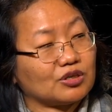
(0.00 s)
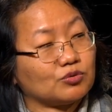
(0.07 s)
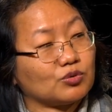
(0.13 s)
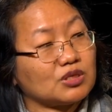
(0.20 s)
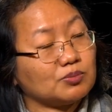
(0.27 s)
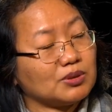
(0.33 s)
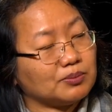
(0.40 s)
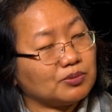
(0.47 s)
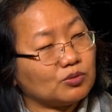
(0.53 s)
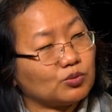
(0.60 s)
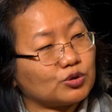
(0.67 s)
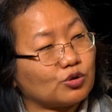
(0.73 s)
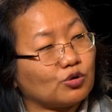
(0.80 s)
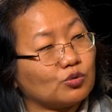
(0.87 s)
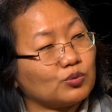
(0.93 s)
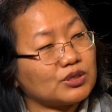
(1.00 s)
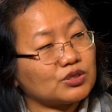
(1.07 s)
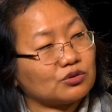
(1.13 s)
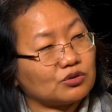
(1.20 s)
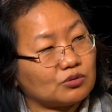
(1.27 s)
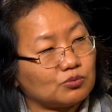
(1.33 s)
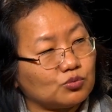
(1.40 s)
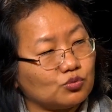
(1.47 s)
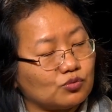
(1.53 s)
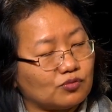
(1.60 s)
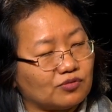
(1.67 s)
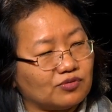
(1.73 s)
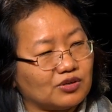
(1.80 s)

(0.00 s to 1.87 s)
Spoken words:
Otherwise, people were always on the move.